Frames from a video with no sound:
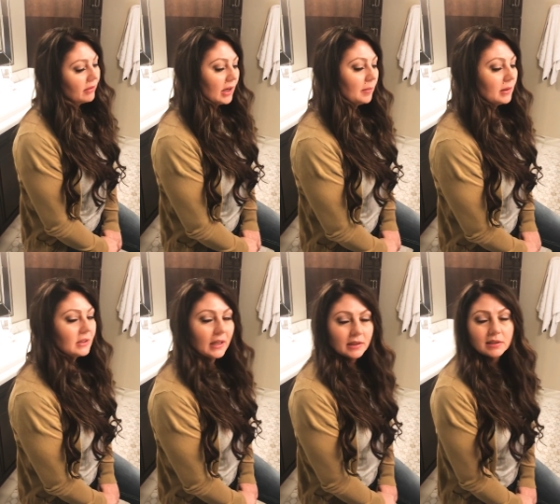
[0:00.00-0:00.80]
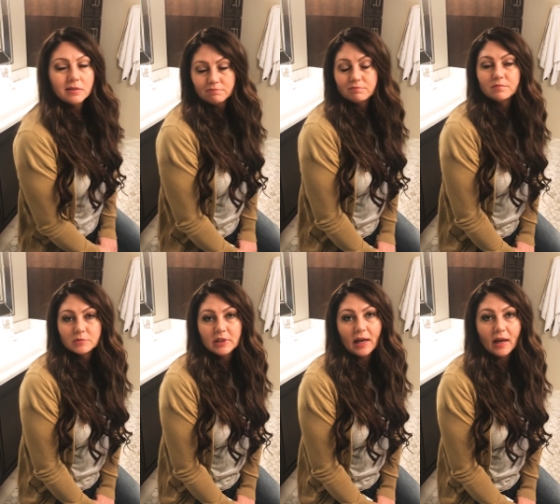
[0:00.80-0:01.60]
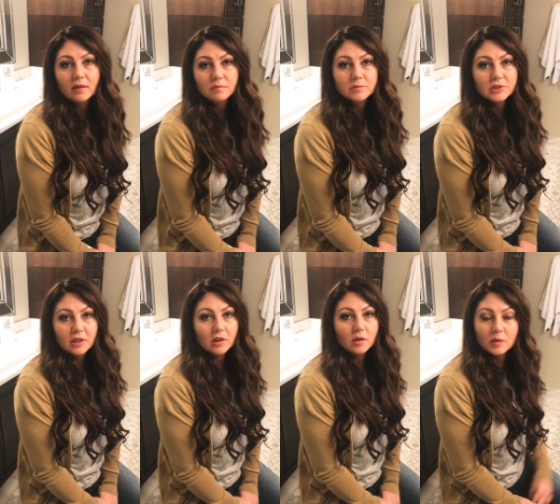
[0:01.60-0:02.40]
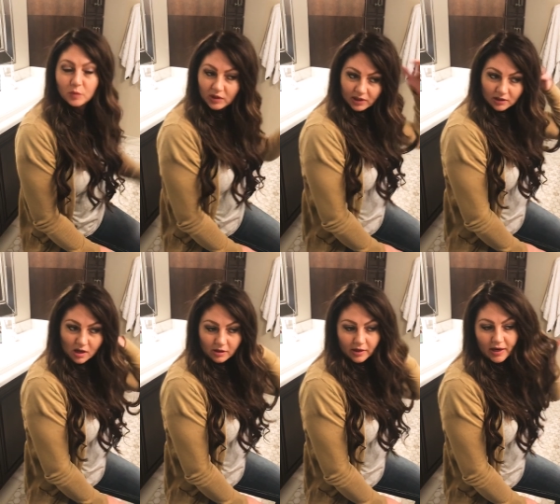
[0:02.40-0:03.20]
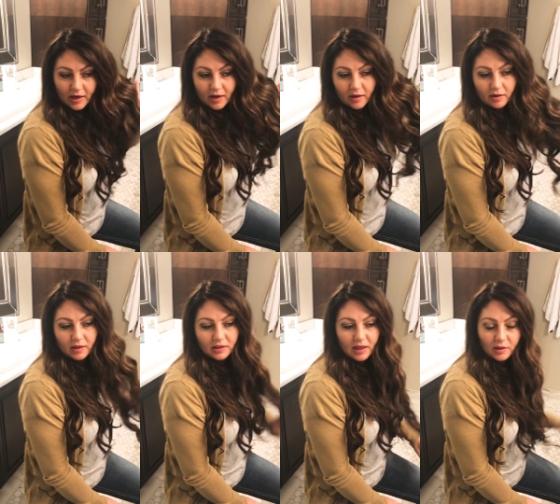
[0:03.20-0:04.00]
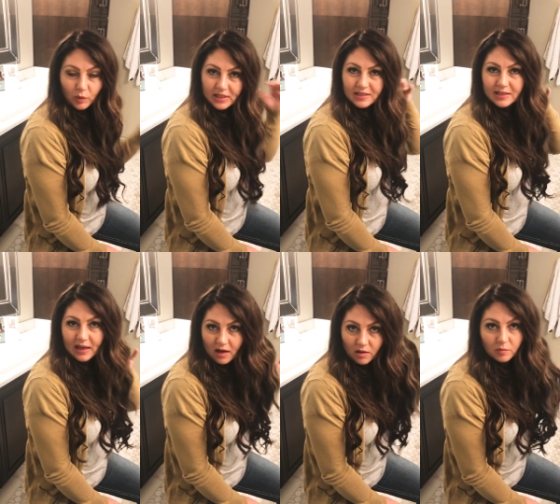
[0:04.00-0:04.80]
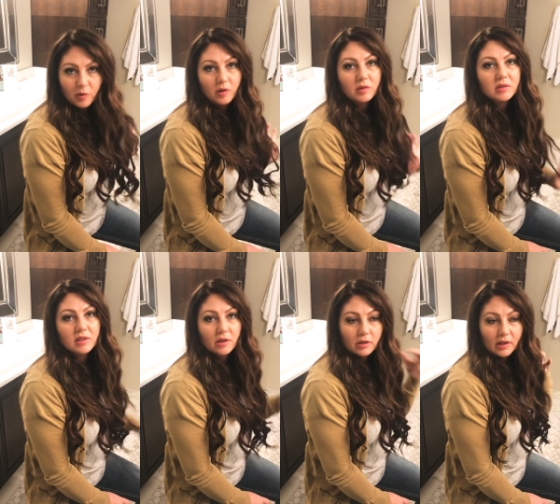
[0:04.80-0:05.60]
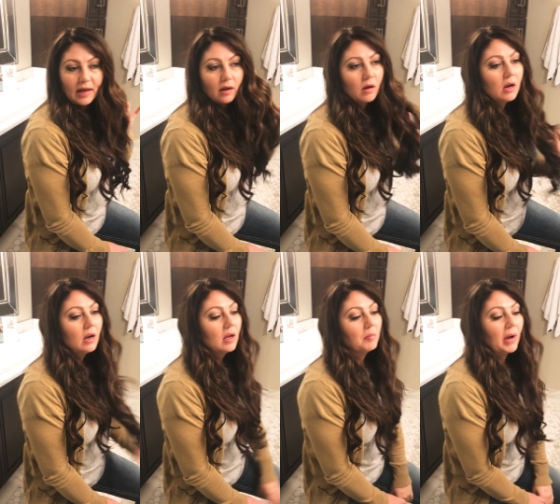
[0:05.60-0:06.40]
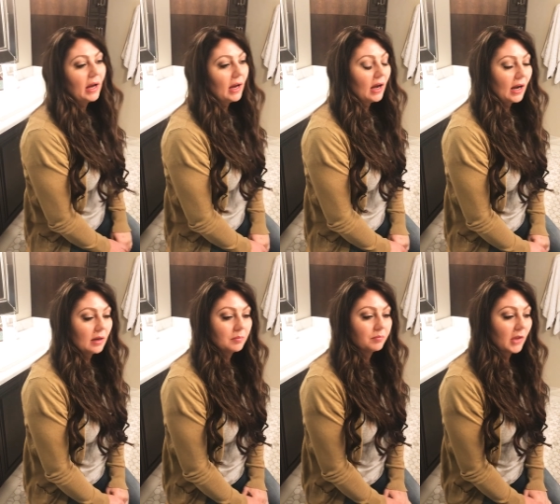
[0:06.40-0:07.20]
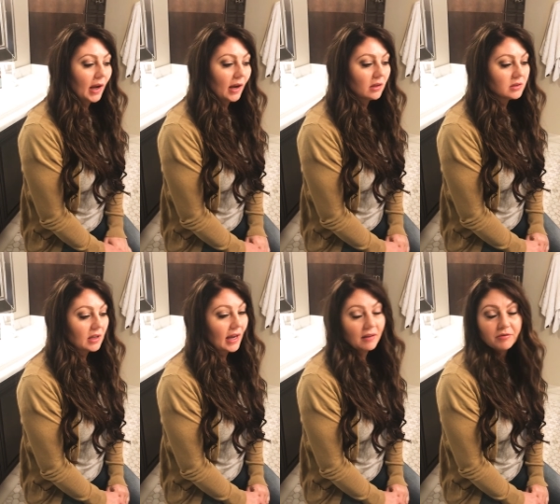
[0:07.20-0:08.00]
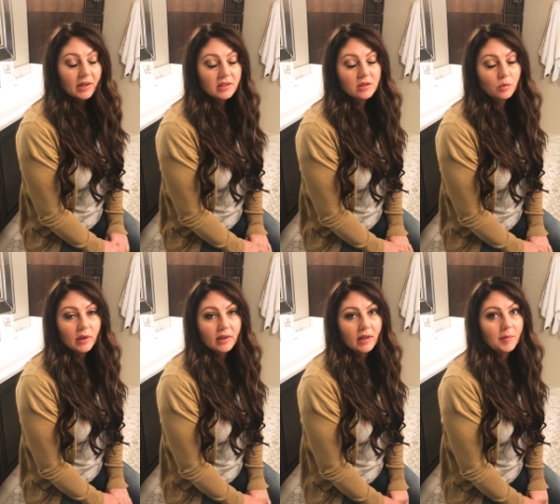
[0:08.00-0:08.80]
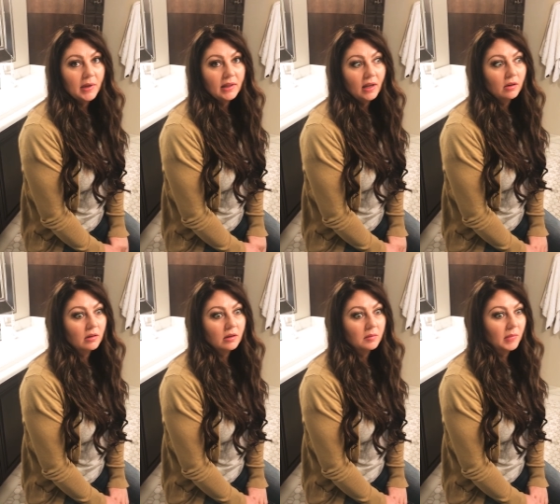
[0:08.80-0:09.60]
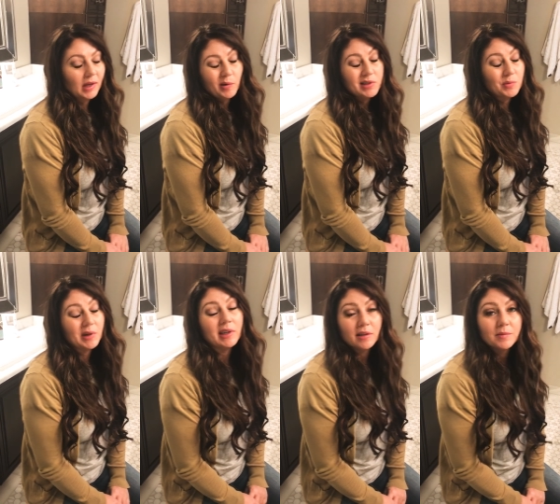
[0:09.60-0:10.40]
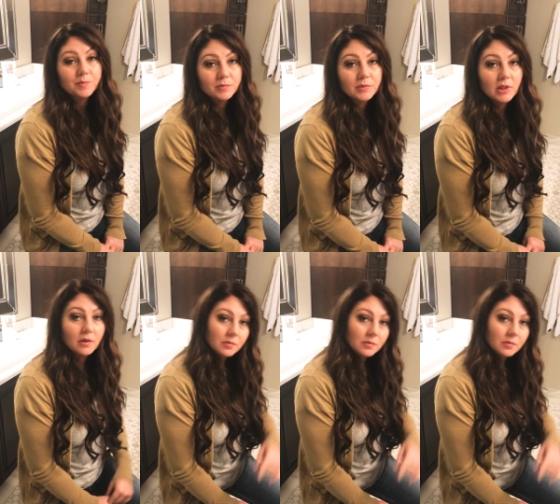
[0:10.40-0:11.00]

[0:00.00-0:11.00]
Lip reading: Every couple of days. Yeah. So with the longer hair, it kind of weighs it down, pulls the curl out. But I have friends who wear them and they curl them like once a week. So